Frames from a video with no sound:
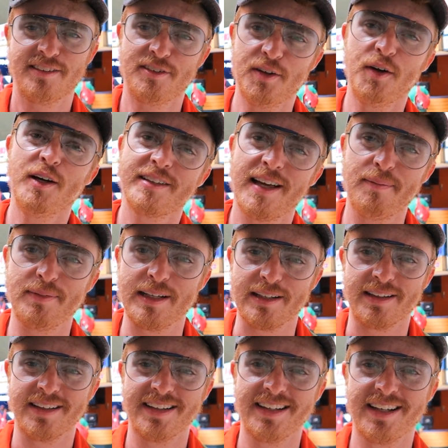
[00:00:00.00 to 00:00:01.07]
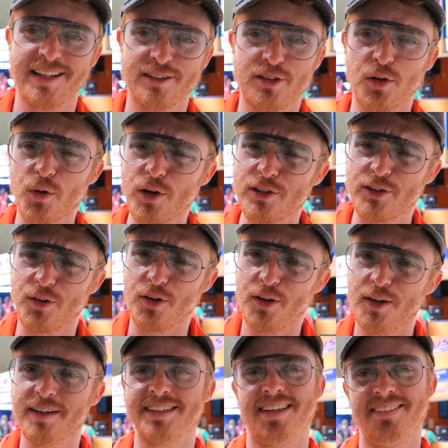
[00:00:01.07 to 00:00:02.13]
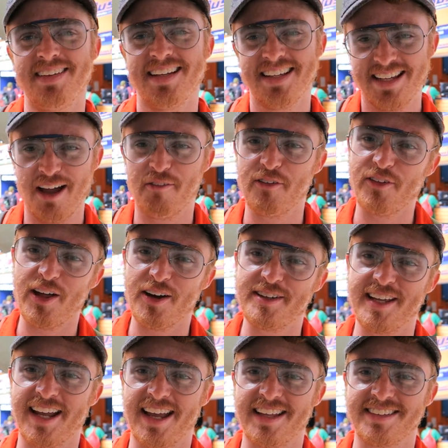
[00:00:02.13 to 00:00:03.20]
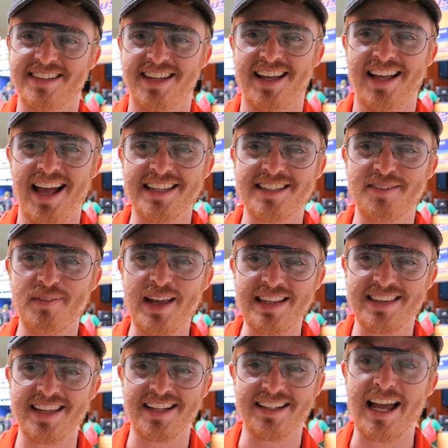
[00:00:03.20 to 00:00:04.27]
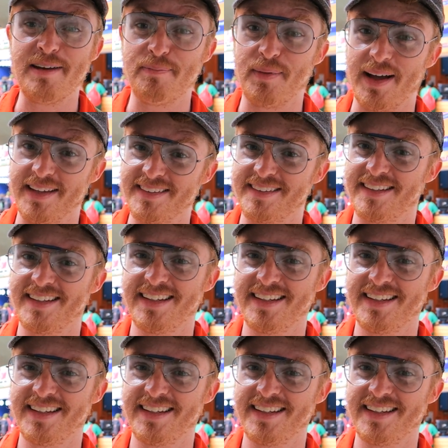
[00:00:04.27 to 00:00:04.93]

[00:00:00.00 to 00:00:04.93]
Tour something. I forget, but we tour have tickets. Uh, yeah, we've got we're going. Tickets. We're going. That's the main thing. Night bus.